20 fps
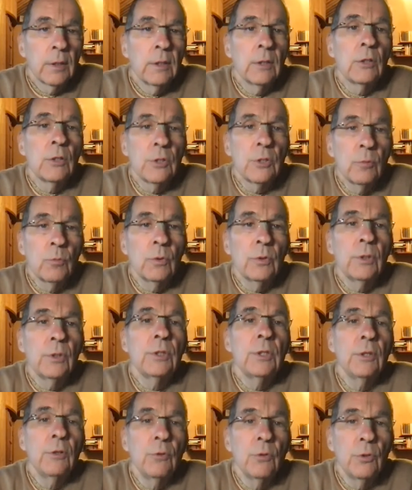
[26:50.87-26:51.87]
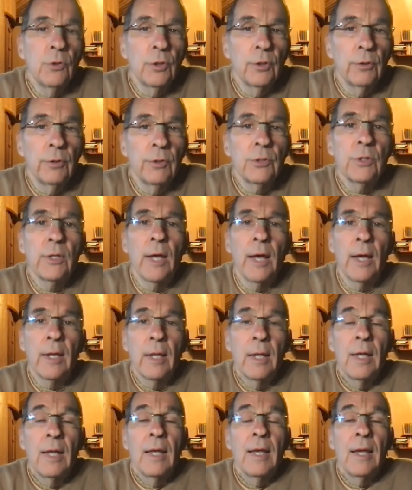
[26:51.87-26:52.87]
Kirtan will continue to nourish that.
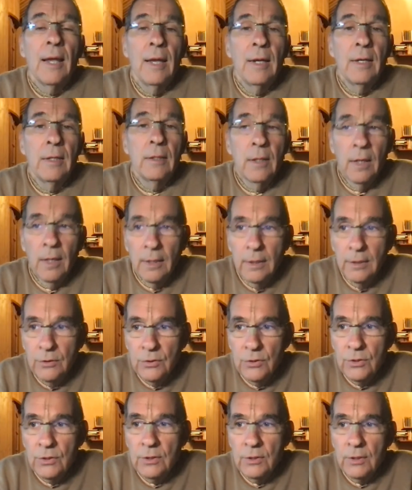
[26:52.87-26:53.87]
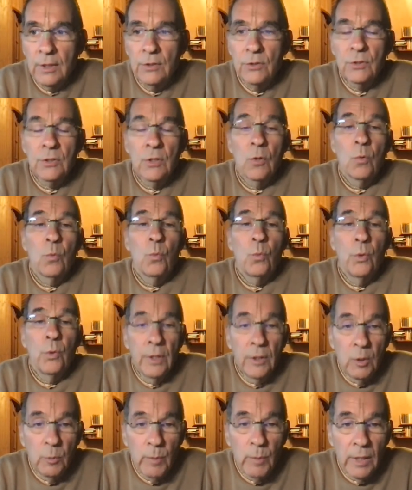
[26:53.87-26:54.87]
And in the highest sense,
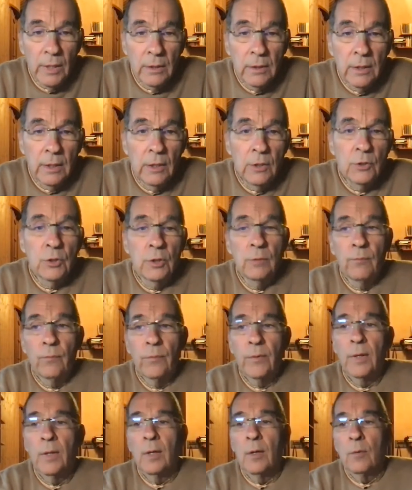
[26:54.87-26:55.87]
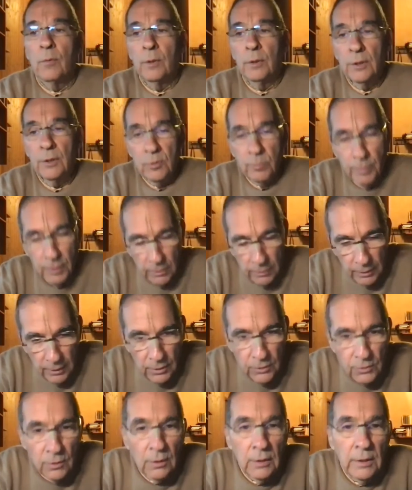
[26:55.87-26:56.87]
within the meditation, we'll
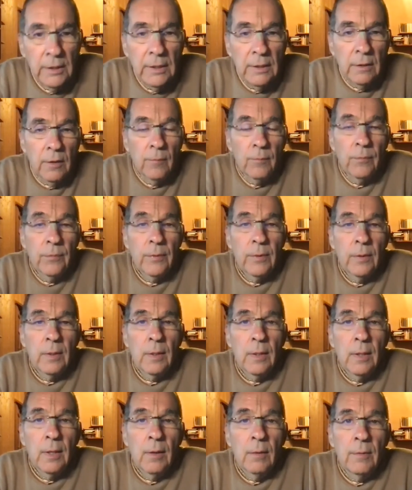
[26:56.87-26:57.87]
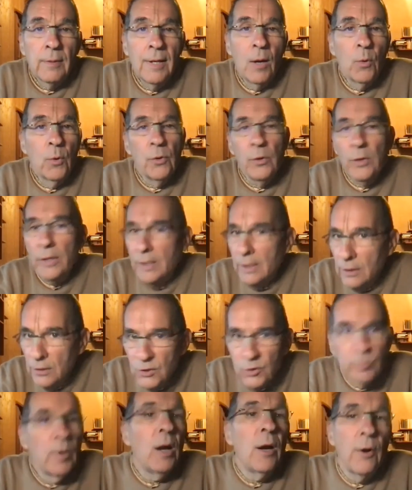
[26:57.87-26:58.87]
experience the lila. Now we're in
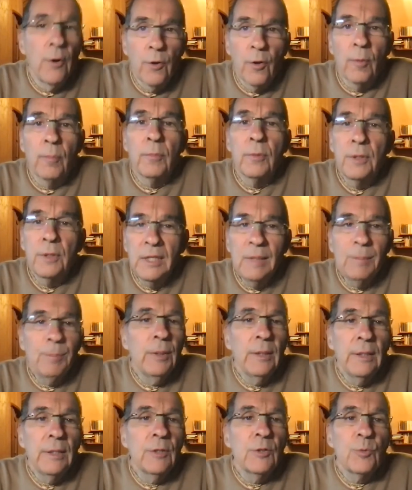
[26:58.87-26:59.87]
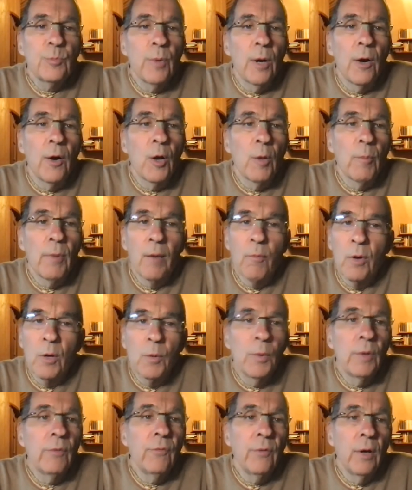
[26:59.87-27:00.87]
smaranam, deeply in smaranam, and
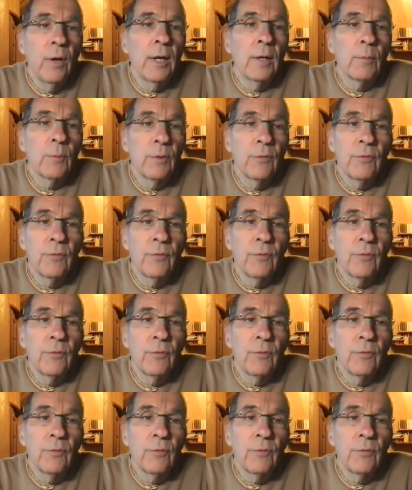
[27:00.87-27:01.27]
what do we find?